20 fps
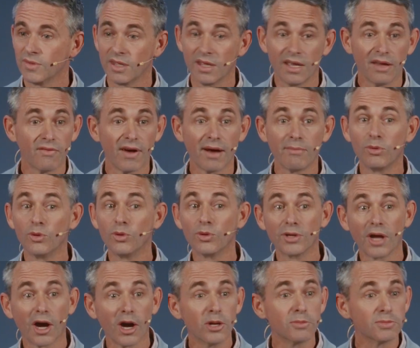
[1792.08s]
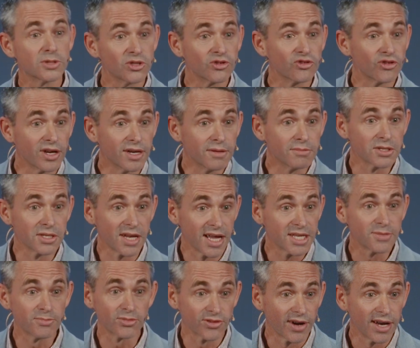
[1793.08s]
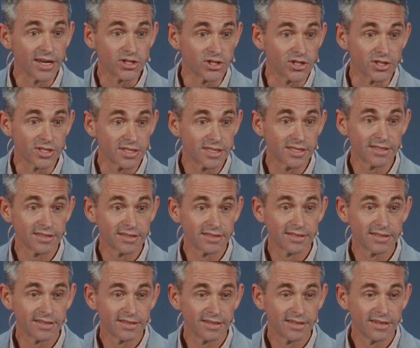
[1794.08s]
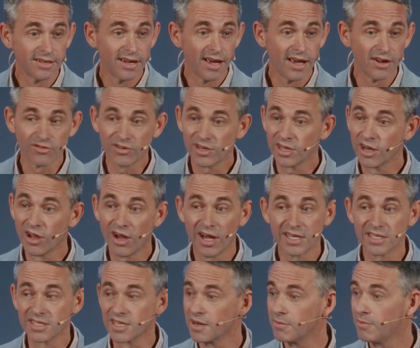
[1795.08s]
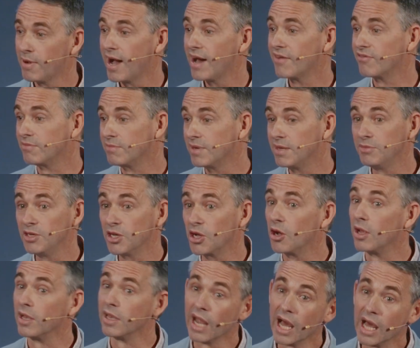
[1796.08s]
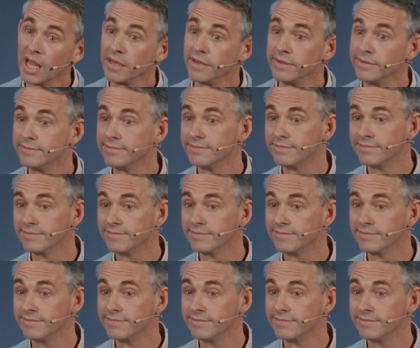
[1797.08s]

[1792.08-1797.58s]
give up all your hopes and dreams and aspirations and realize that apart from Him, you got none.